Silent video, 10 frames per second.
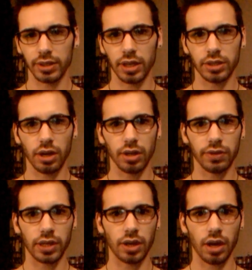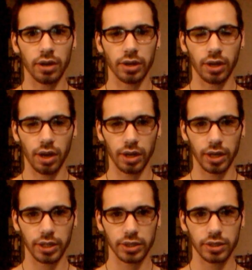doll of a god or
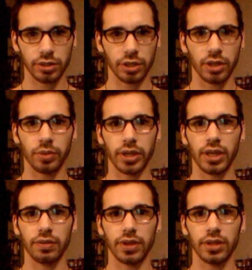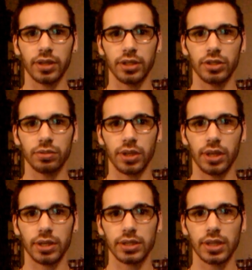goddess. You're going to want to give it the
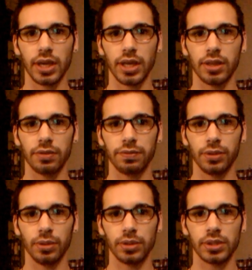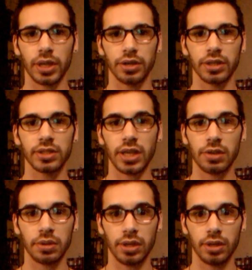drinks and the foods that are
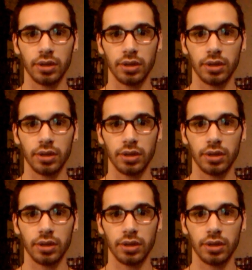sacred